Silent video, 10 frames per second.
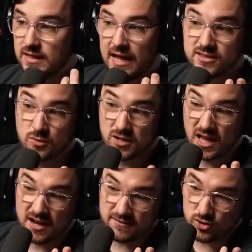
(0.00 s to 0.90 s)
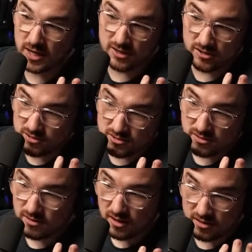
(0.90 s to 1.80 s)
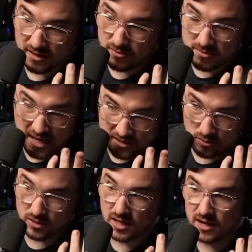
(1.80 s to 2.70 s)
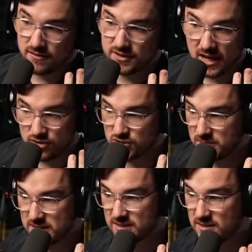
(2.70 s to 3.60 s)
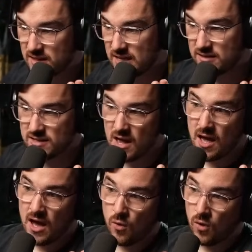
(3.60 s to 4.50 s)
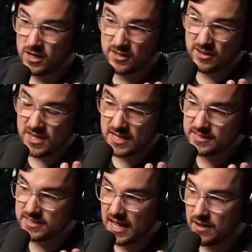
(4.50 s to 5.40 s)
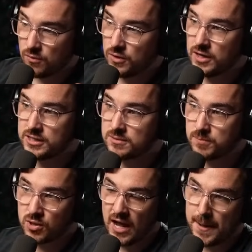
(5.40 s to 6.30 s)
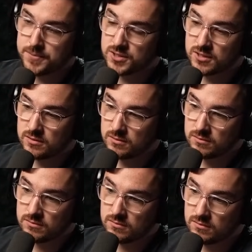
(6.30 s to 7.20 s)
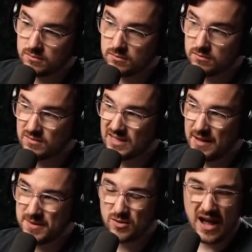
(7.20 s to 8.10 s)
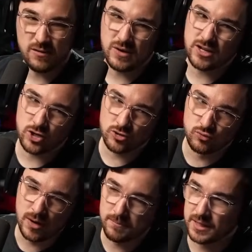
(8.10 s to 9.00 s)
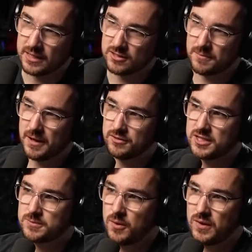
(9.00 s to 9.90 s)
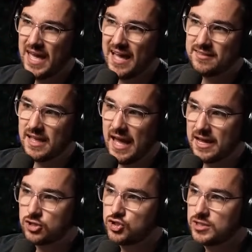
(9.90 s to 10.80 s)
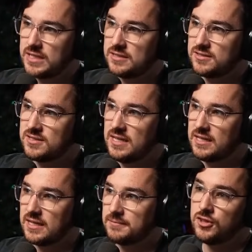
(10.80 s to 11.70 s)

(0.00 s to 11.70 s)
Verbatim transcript: And there were a lot of trailers I'll give him that. There were a lot of announcements and things. One of the things that was perhaps, I mean, I, we had heard rumblings about this, but we hadn't actually seen it.